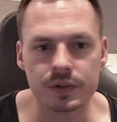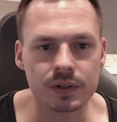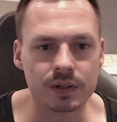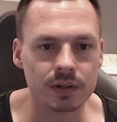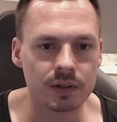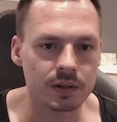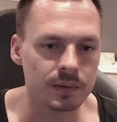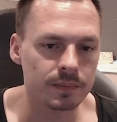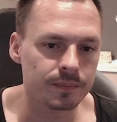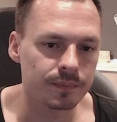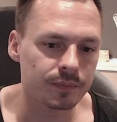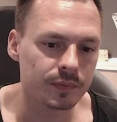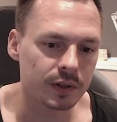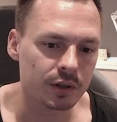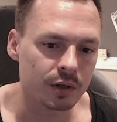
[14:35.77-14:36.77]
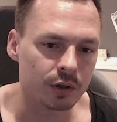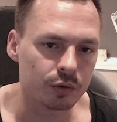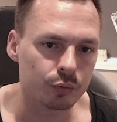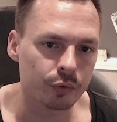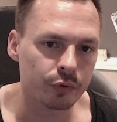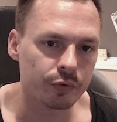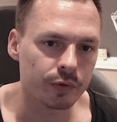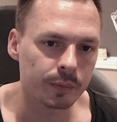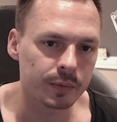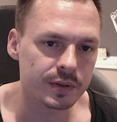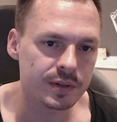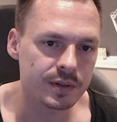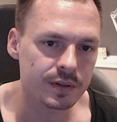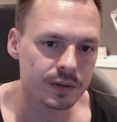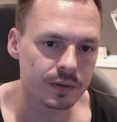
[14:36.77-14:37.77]
the cartridge from the
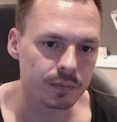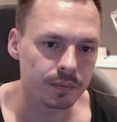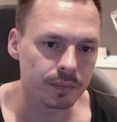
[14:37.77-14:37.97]
system.